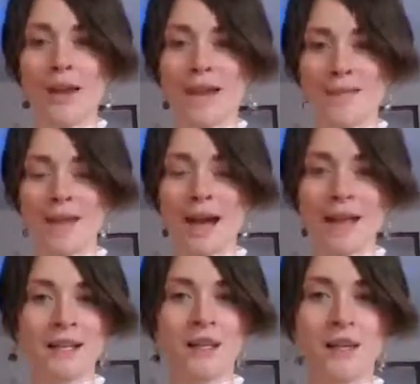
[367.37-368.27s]
It's
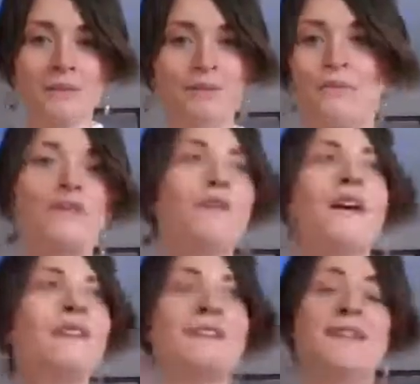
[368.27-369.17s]
not a
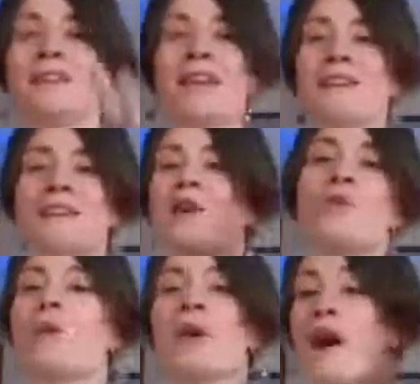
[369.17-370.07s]
fun and like let's
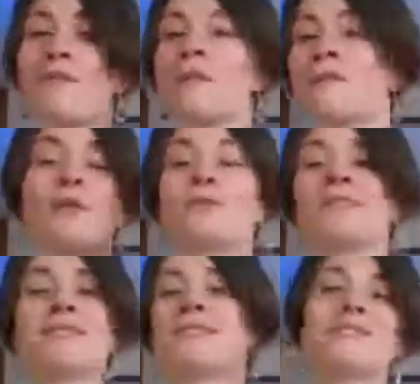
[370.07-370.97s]
go run off in the
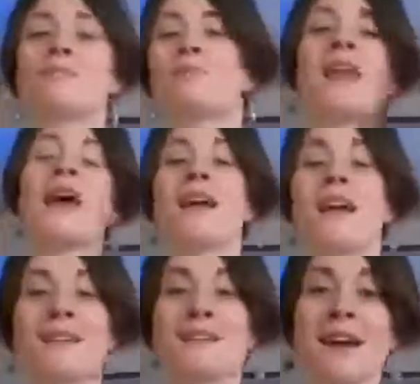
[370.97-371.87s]
mountains and
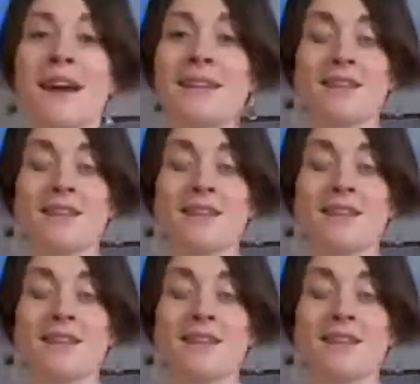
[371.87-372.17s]
play sign.